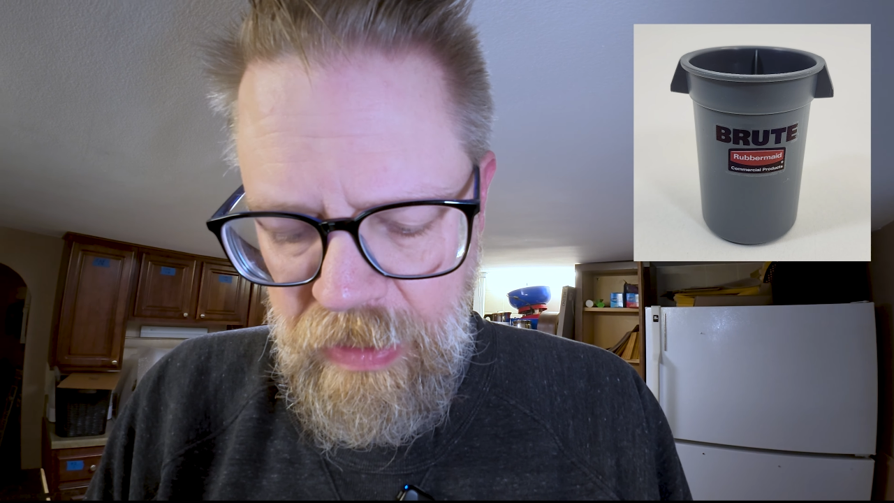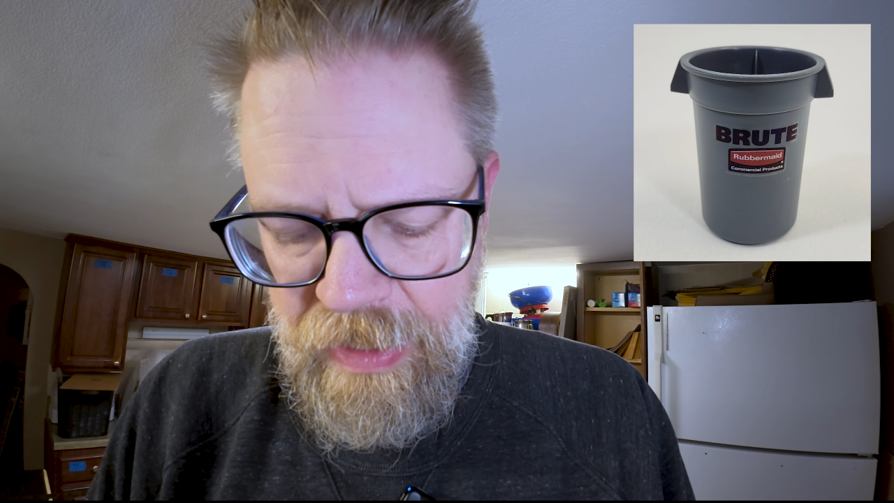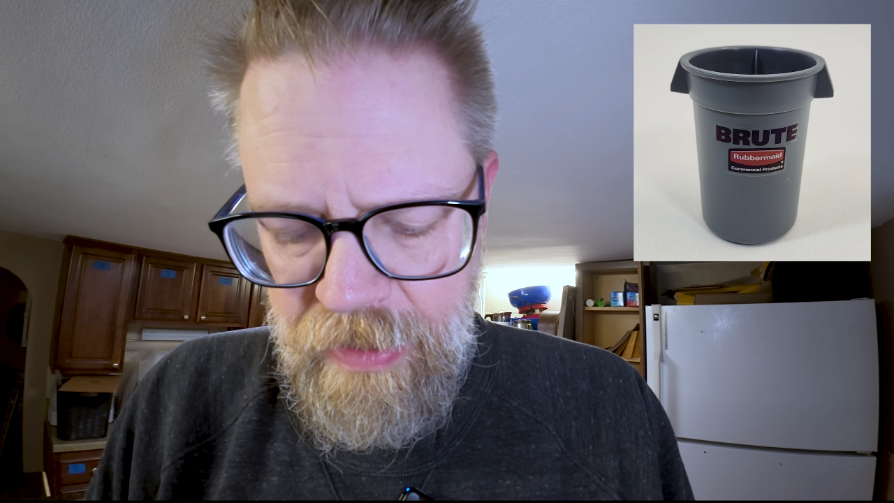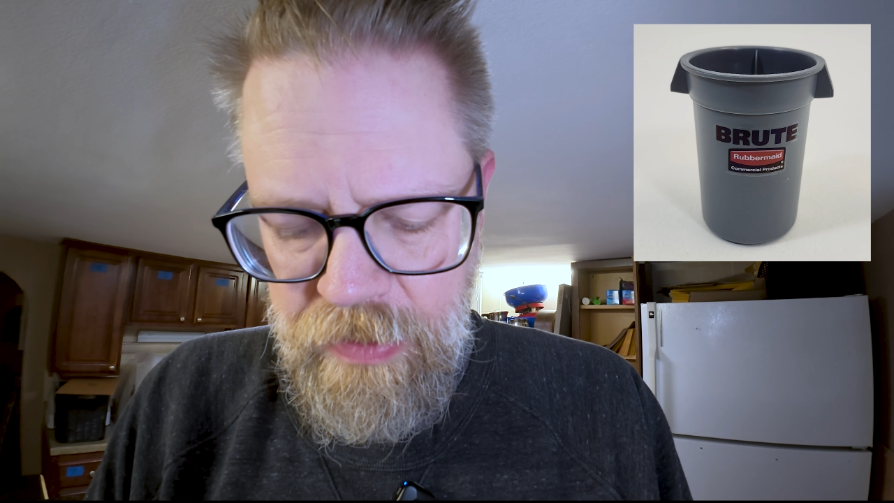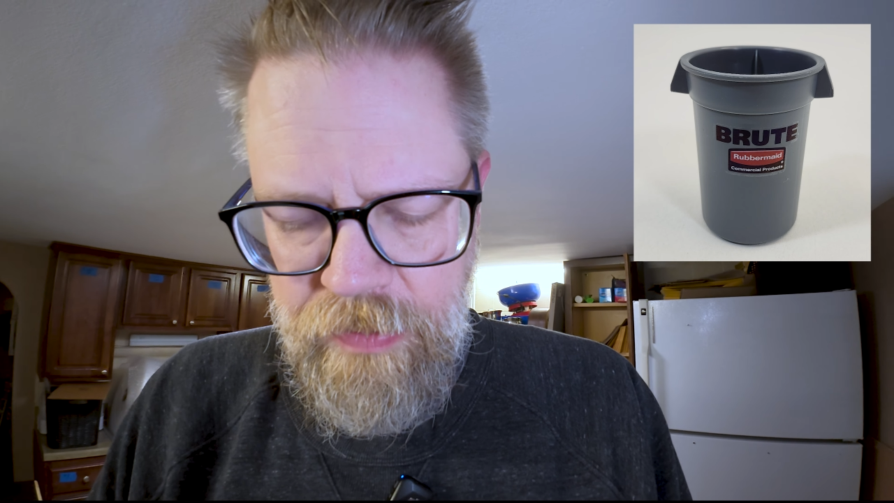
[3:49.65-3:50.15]

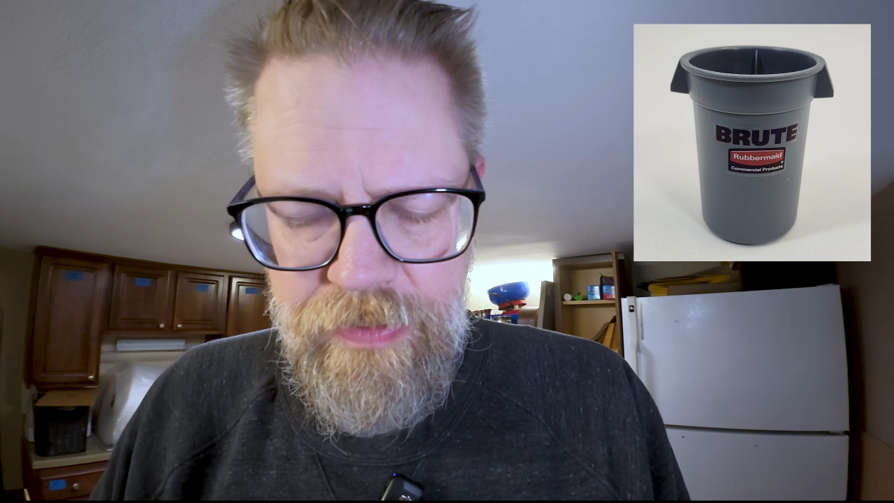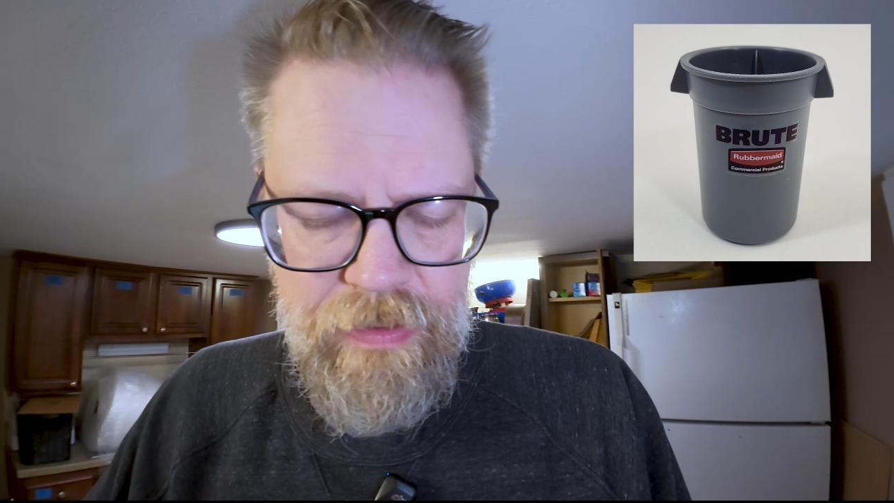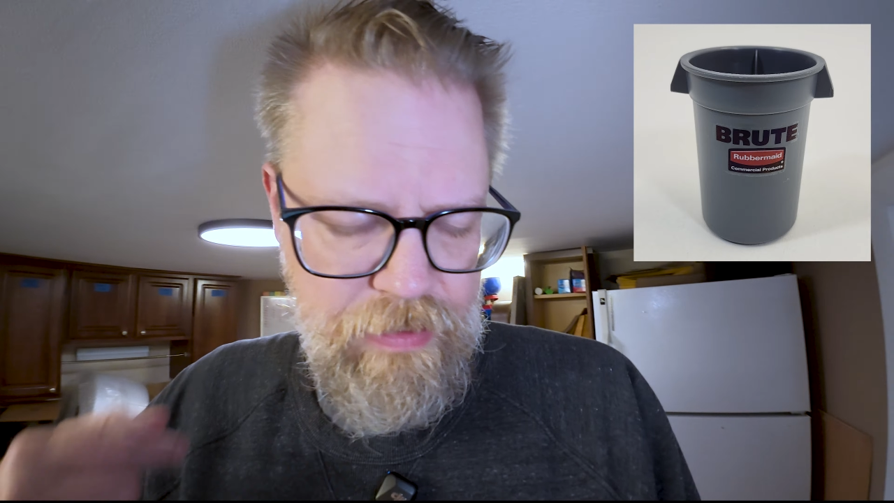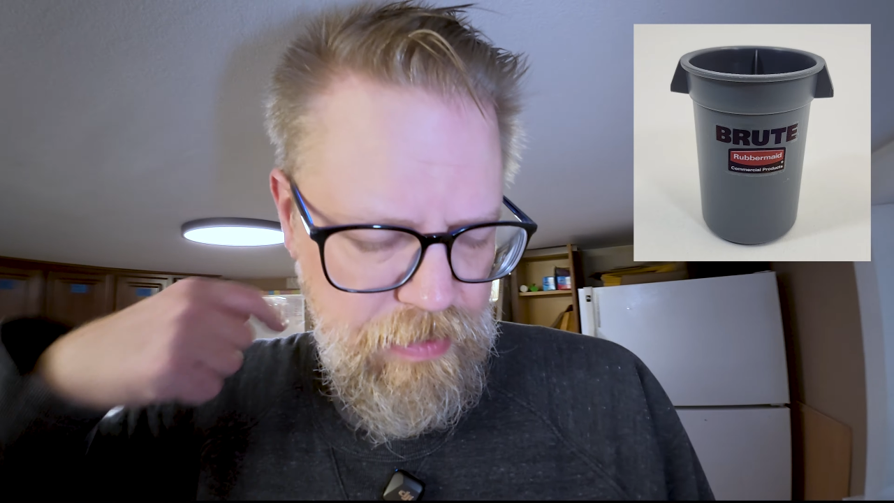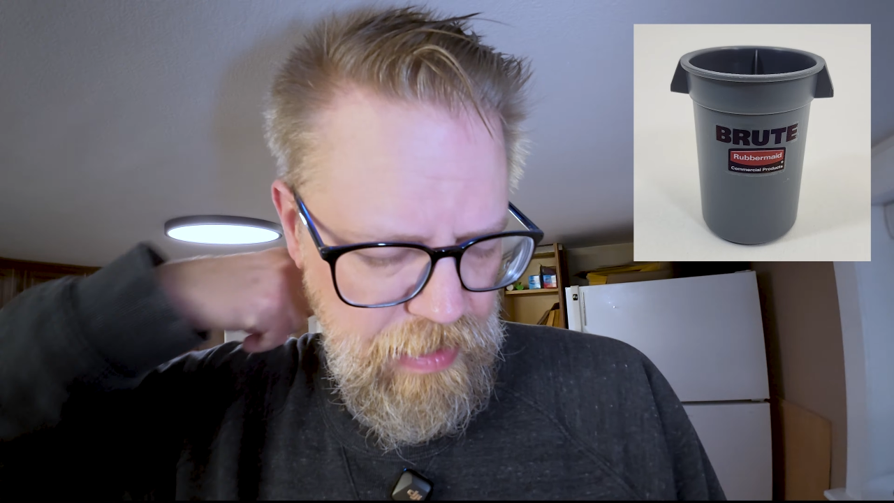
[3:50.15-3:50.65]
And
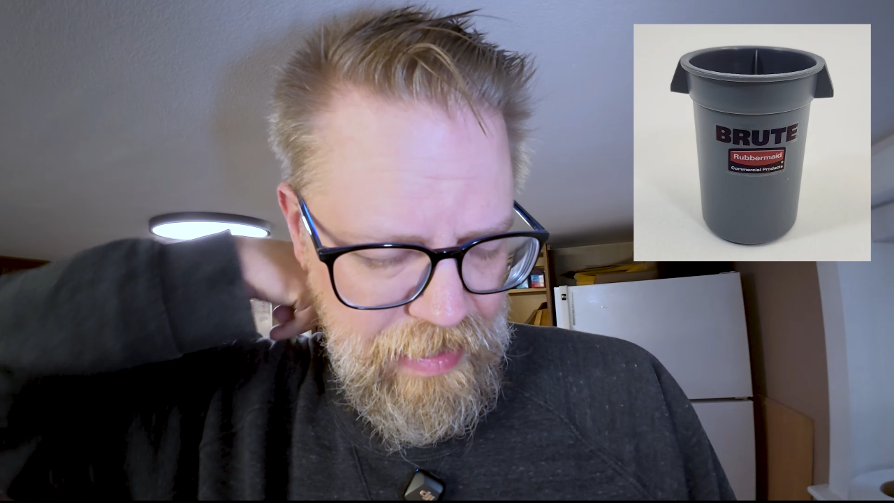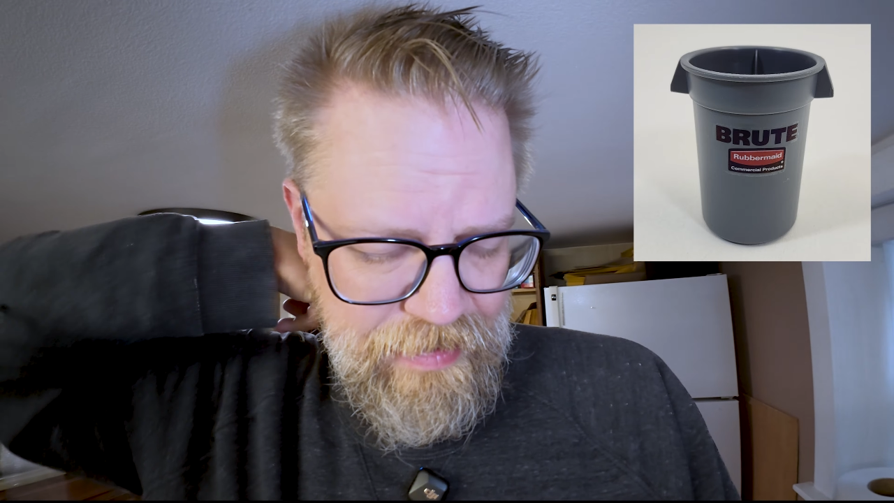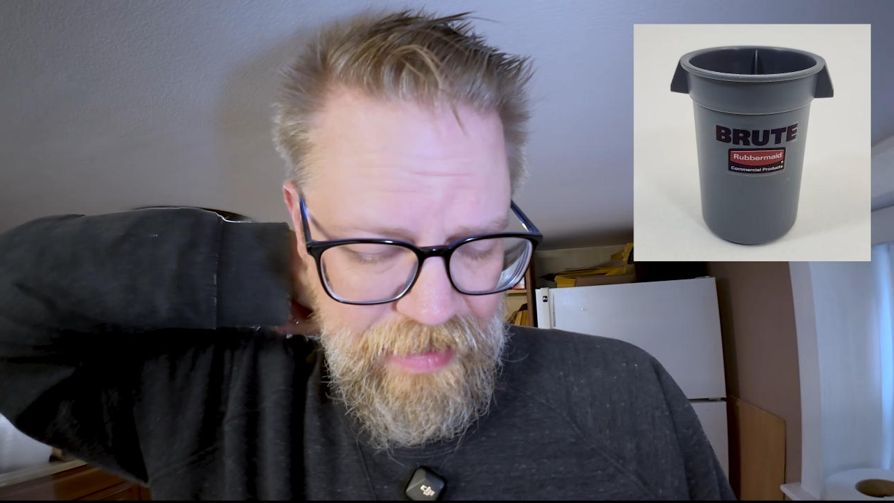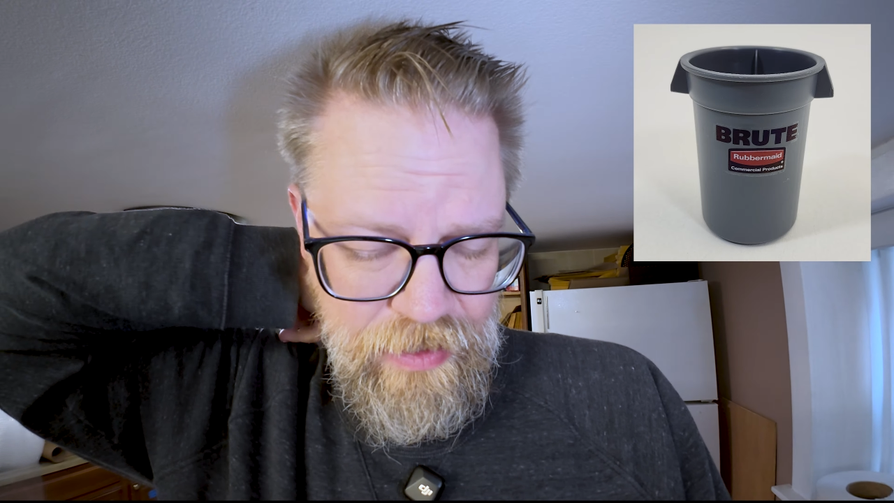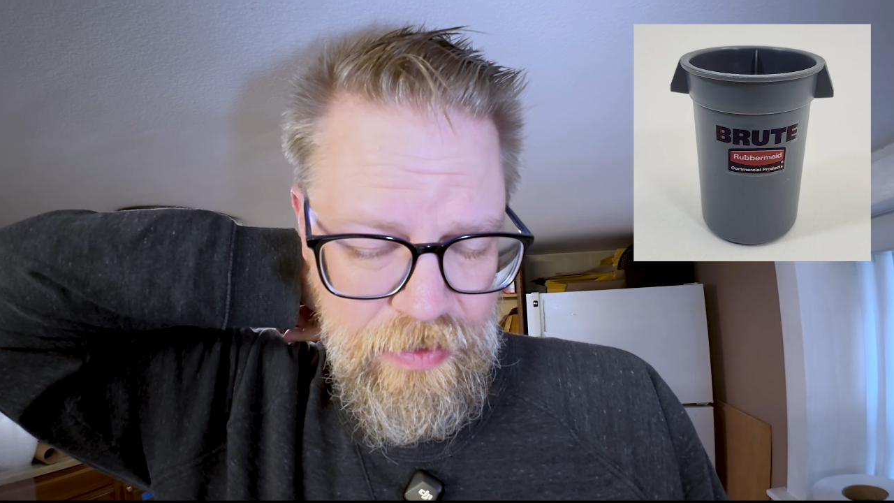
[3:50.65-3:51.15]
I see